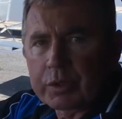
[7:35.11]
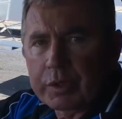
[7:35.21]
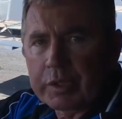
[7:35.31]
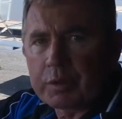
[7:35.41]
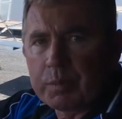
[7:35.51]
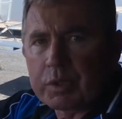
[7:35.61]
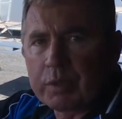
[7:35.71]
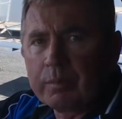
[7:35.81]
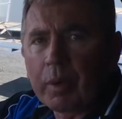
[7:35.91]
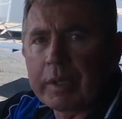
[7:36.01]

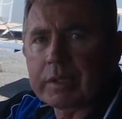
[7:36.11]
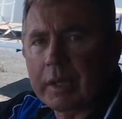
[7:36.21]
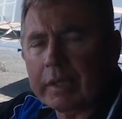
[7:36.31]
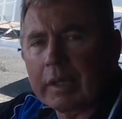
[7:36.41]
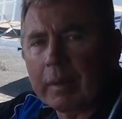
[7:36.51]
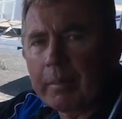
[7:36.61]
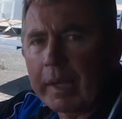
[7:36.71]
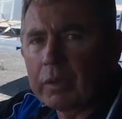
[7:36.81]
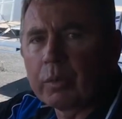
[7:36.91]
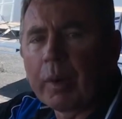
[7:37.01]
transmission by selecting a
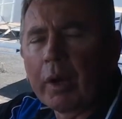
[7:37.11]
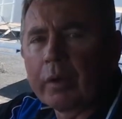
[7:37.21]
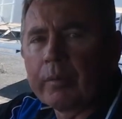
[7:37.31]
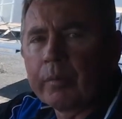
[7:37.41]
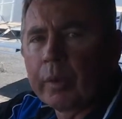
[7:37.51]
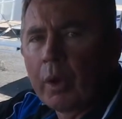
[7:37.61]
manual mode.